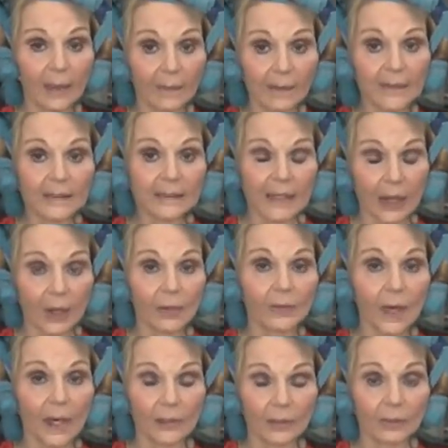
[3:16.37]
And this is how I've
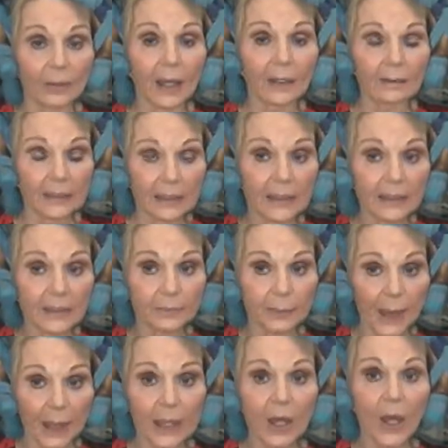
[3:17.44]
gotten around it, is
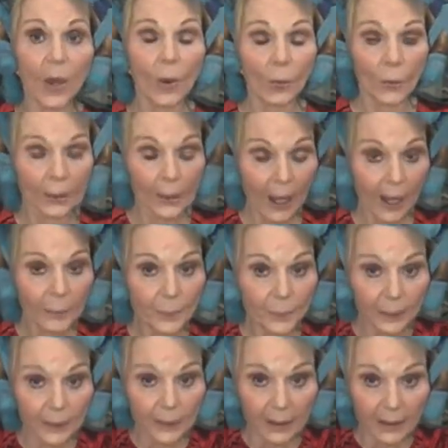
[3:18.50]
by, when I'm
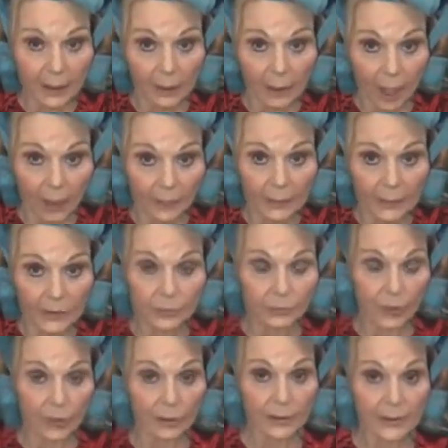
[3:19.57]
putting these
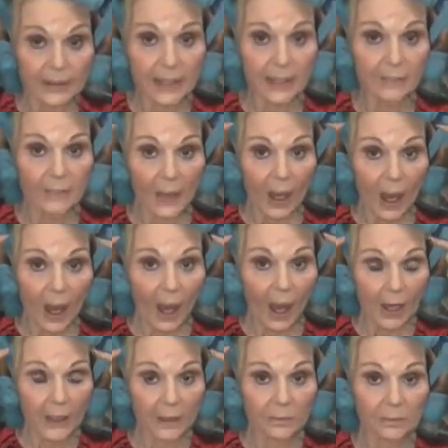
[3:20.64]
rollers in,
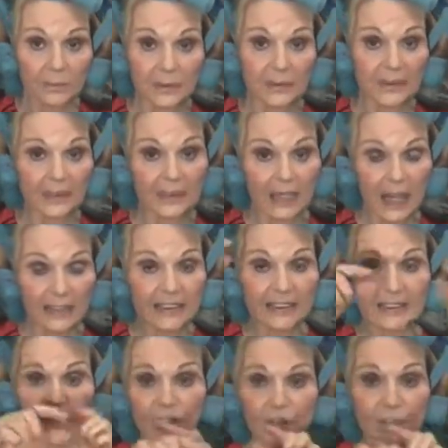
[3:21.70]
I am not
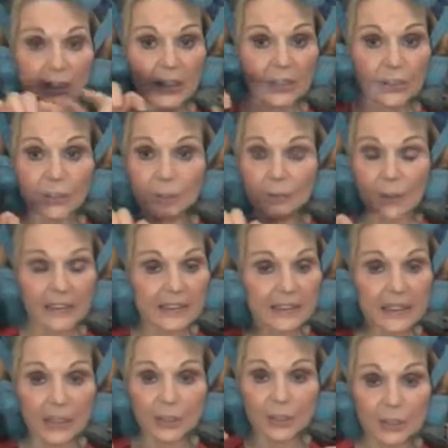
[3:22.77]
sectioning straight
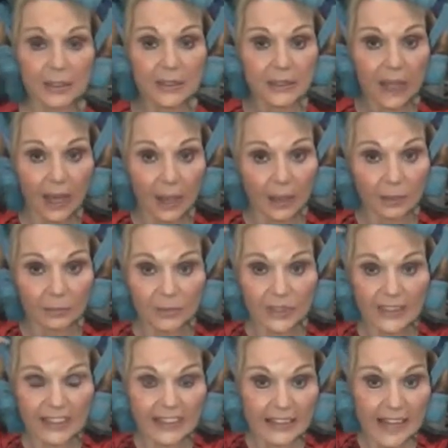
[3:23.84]
sections, I am
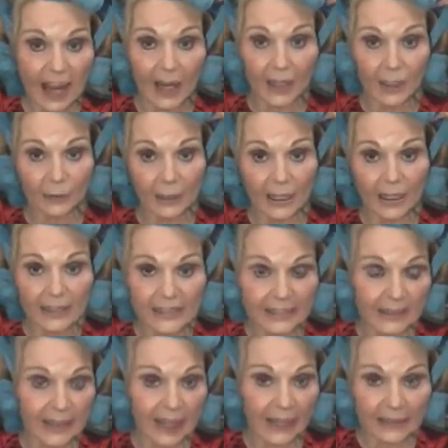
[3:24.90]
staggering,
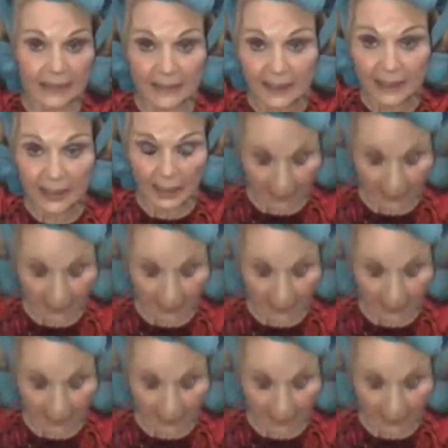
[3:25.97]
slanting.